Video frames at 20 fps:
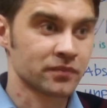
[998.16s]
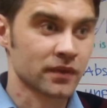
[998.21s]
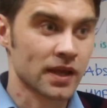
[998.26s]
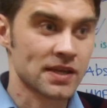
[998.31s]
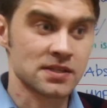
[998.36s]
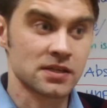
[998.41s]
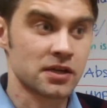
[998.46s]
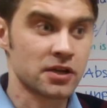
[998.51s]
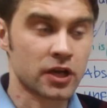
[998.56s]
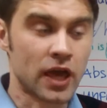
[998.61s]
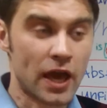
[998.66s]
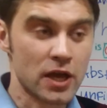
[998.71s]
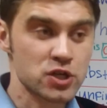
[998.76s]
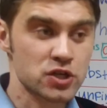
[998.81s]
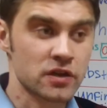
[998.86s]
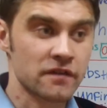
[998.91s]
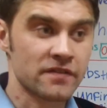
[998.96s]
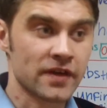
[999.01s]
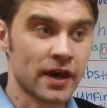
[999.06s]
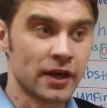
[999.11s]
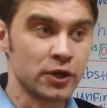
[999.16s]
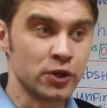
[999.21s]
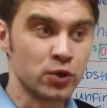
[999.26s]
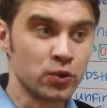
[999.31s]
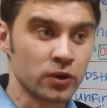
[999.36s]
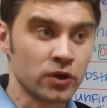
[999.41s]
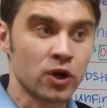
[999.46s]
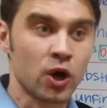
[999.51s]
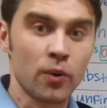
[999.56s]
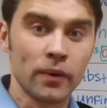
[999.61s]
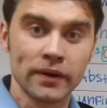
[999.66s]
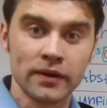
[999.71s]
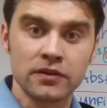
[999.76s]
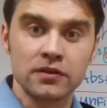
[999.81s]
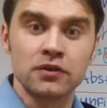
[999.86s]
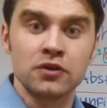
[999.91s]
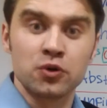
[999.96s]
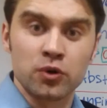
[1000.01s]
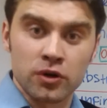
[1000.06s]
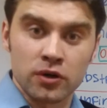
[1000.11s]
indication of that
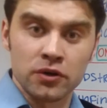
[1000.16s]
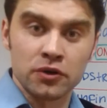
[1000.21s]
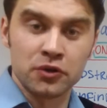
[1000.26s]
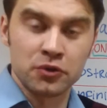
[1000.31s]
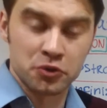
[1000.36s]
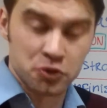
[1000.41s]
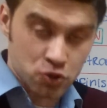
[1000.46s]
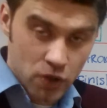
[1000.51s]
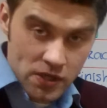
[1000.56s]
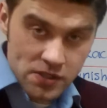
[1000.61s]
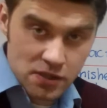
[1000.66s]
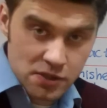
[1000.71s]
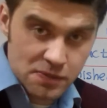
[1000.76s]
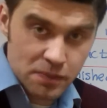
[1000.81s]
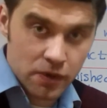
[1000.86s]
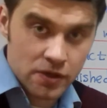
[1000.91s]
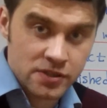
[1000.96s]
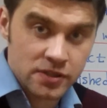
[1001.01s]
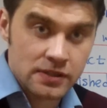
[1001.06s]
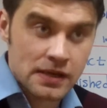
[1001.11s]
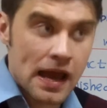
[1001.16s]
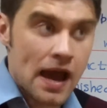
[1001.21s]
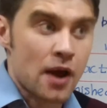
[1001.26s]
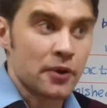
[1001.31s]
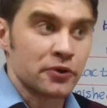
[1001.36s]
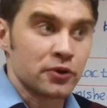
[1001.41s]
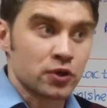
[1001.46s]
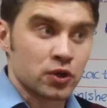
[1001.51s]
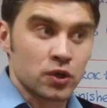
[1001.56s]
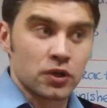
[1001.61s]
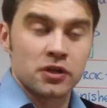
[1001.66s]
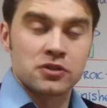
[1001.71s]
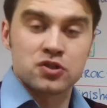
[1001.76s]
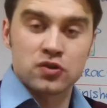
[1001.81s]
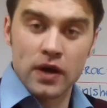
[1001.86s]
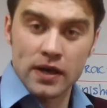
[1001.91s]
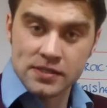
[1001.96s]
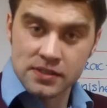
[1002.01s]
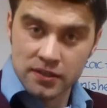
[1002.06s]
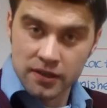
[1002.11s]
you trust this person now, and you're going to
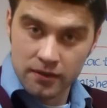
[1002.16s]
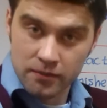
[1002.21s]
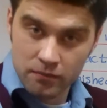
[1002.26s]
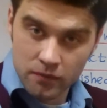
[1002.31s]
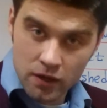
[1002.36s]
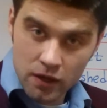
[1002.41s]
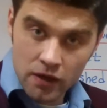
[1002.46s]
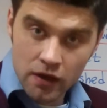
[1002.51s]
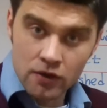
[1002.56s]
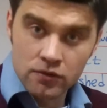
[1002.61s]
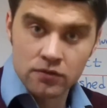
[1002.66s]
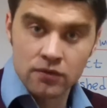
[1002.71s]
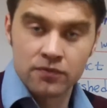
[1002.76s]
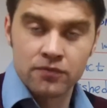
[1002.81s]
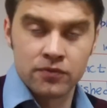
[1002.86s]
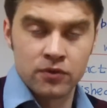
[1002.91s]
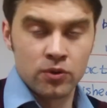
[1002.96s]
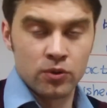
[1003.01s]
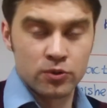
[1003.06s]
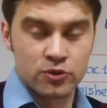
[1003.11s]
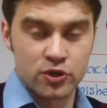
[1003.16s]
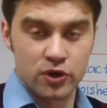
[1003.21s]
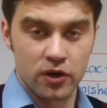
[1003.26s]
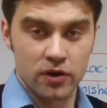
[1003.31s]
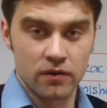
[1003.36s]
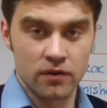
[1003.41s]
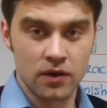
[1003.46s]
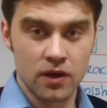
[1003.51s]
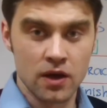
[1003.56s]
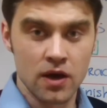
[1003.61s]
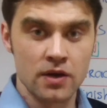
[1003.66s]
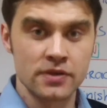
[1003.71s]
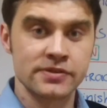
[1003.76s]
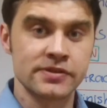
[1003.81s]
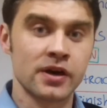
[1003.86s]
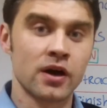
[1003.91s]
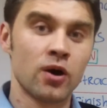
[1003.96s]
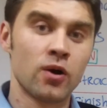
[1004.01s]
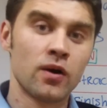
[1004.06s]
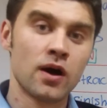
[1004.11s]
trust him in the future.
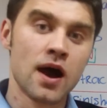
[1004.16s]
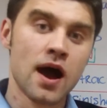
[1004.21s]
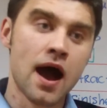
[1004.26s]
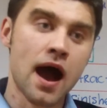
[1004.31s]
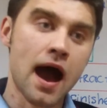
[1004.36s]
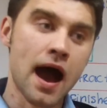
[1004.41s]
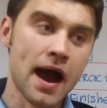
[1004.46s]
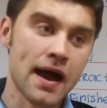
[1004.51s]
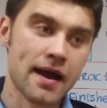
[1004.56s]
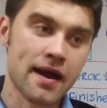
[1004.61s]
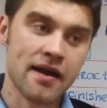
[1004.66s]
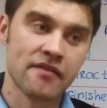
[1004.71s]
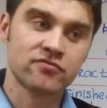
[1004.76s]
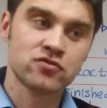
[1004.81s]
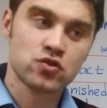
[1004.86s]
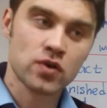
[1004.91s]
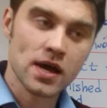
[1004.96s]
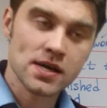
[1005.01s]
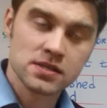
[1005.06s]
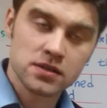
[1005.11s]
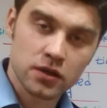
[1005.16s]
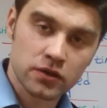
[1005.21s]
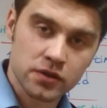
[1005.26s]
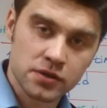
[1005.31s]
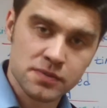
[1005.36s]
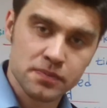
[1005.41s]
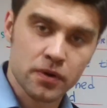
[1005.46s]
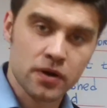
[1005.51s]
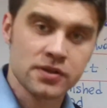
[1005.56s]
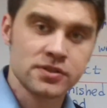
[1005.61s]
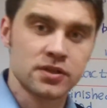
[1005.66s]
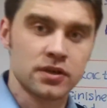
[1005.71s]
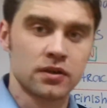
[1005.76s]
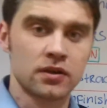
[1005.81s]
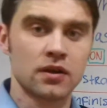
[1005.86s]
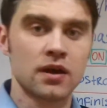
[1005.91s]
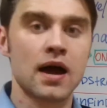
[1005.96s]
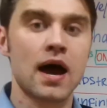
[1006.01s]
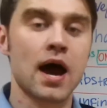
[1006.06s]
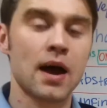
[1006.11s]
So, I have trusted this
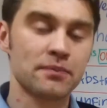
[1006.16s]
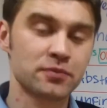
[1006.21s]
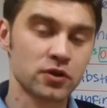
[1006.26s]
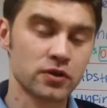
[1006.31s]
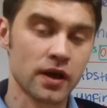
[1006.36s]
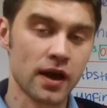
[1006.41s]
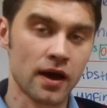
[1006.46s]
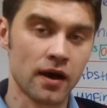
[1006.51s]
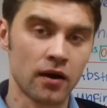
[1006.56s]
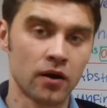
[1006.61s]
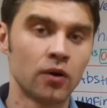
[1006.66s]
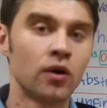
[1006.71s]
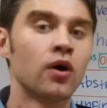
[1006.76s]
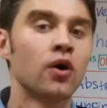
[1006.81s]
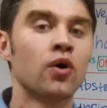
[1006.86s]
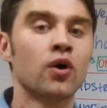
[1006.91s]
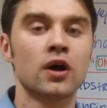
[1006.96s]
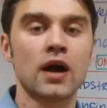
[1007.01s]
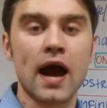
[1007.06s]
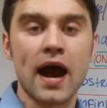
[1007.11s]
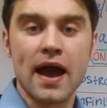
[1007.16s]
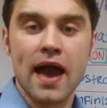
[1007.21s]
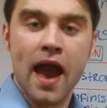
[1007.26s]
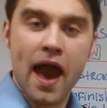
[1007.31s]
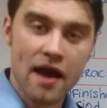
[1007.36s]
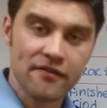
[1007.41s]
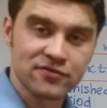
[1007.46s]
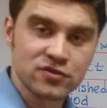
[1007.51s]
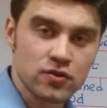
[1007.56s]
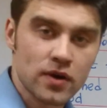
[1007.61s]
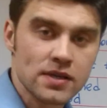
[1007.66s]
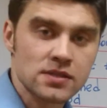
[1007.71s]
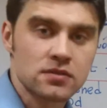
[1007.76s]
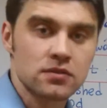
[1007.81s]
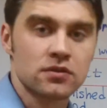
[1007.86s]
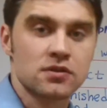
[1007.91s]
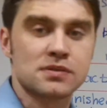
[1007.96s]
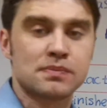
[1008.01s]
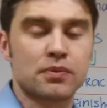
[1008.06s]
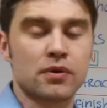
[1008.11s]
person up to now, or I have
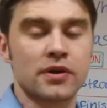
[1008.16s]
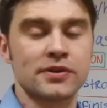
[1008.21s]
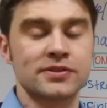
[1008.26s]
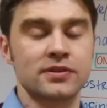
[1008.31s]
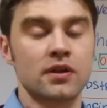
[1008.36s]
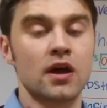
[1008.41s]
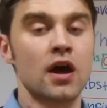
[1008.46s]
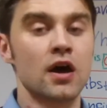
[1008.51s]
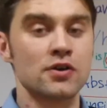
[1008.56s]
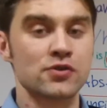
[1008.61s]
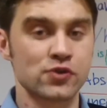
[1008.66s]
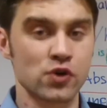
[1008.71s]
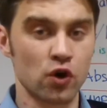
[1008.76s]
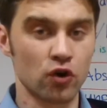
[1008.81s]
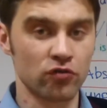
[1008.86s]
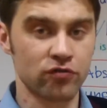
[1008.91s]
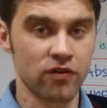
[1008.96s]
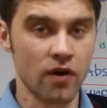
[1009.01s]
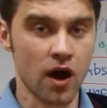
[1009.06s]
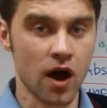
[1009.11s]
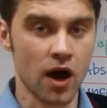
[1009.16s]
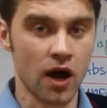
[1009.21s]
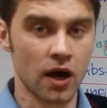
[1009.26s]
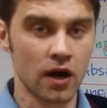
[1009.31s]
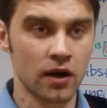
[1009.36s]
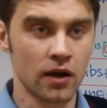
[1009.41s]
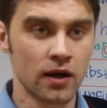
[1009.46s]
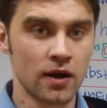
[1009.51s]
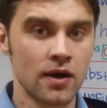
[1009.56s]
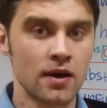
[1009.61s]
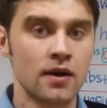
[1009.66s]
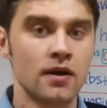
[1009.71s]
trusted this person so far,